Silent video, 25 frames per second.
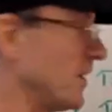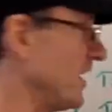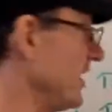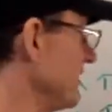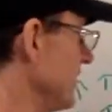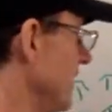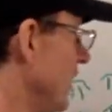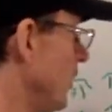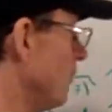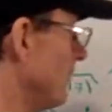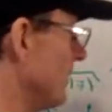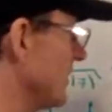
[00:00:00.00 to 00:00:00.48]

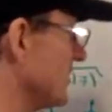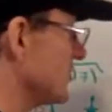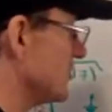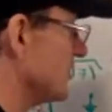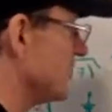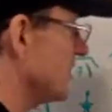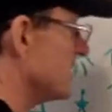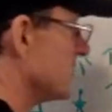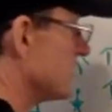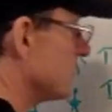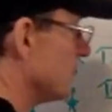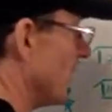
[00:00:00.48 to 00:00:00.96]
right? How
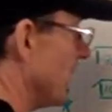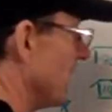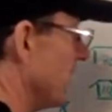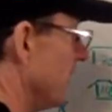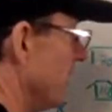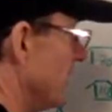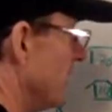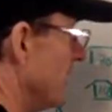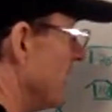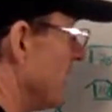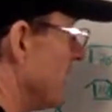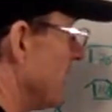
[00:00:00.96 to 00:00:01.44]
much this
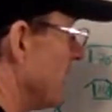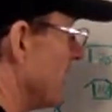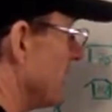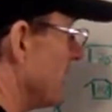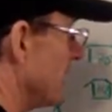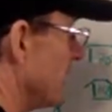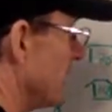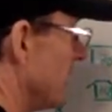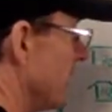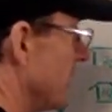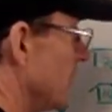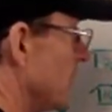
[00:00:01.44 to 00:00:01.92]
one
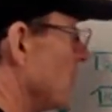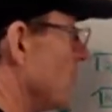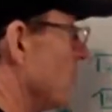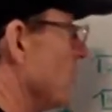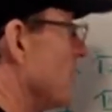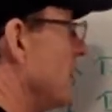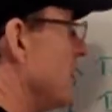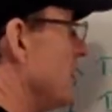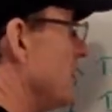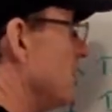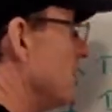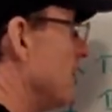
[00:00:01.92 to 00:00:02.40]
can bring
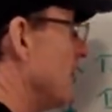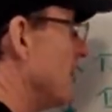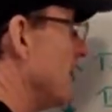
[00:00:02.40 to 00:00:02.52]
you in